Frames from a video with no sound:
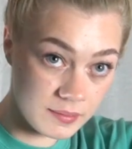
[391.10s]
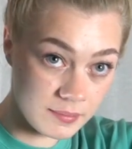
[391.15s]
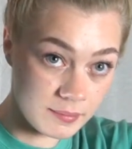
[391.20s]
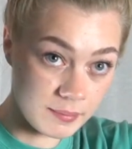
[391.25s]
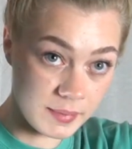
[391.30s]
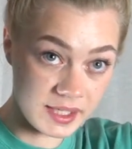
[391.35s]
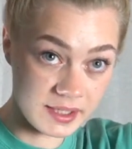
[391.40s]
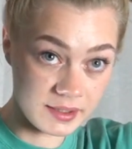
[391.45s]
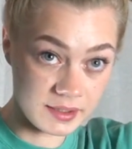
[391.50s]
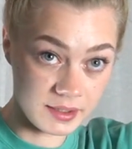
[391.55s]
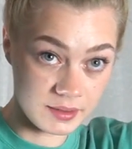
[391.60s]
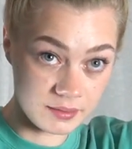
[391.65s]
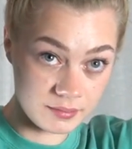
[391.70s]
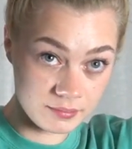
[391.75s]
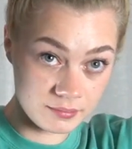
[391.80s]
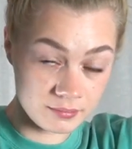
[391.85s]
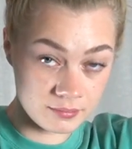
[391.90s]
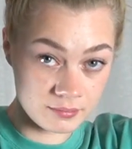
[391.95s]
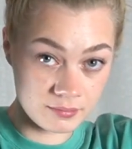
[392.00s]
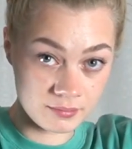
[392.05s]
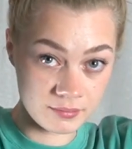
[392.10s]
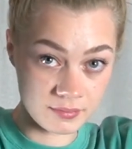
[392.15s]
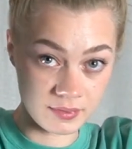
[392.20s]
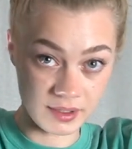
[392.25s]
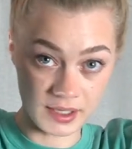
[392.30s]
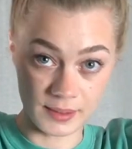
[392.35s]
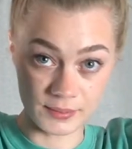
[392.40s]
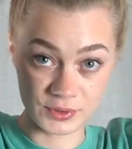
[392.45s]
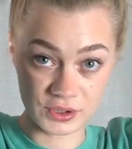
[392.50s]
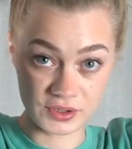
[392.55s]
Make it,
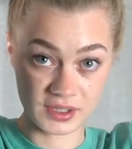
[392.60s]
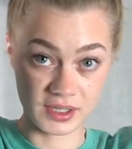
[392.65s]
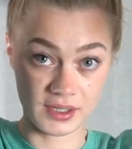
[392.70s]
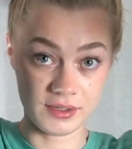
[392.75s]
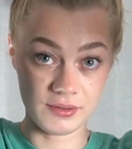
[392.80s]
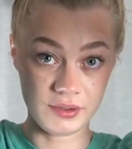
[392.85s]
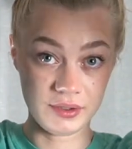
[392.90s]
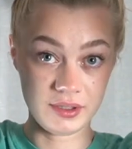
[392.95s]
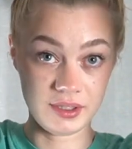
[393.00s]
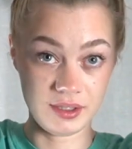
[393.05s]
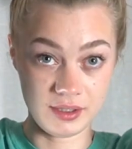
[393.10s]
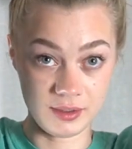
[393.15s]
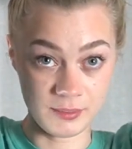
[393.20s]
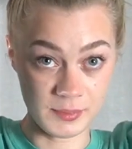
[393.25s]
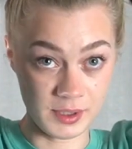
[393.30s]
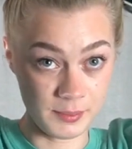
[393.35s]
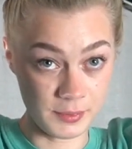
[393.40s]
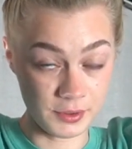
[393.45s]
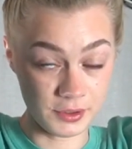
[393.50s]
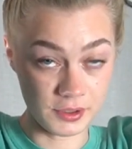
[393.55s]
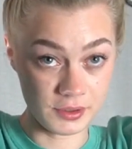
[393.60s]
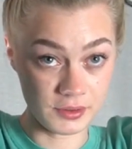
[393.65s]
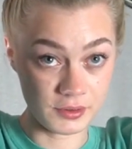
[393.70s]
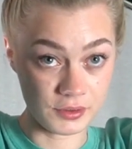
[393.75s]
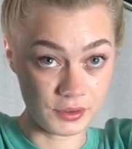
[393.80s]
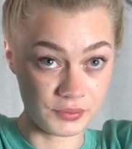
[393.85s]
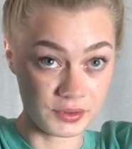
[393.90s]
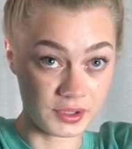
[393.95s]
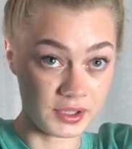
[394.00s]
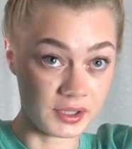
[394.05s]
I'm just kind of looking at my mirror
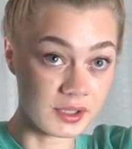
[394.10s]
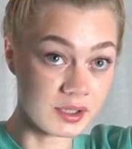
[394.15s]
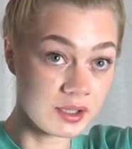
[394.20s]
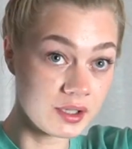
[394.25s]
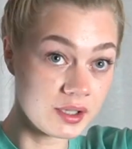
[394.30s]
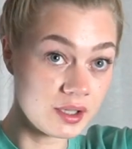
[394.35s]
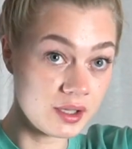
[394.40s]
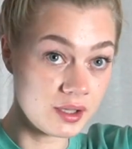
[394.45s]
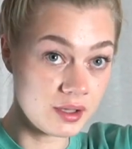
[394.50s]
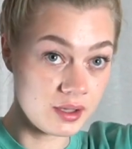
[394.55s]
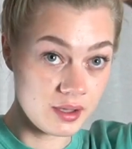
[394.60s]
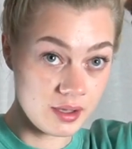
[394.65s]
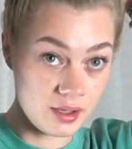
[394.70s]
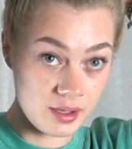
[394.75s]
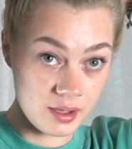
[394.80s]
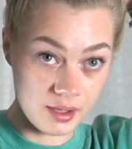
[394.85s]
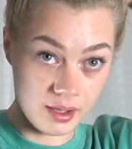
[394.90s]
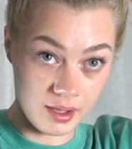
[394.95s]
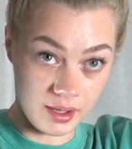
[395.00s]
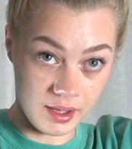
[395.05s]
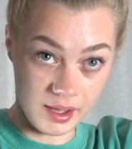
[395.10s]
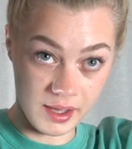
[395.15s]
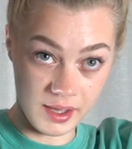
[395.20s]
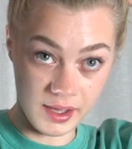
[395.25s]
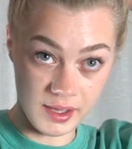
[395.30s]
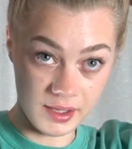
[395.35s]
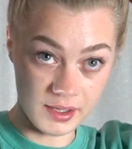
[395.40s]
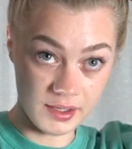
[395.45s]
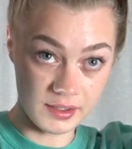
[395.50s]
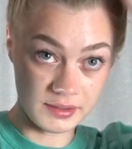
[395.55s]
over here.
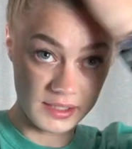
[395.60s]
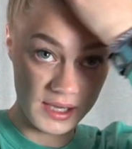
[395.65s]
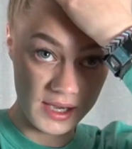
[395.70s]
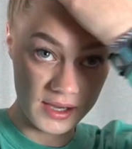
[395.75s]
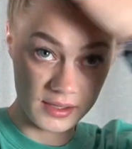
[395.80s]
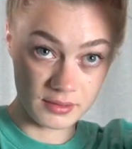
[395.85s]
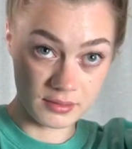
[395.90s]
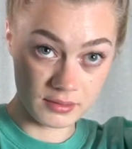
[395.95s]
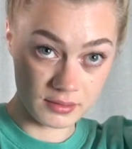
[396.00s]
Yeah,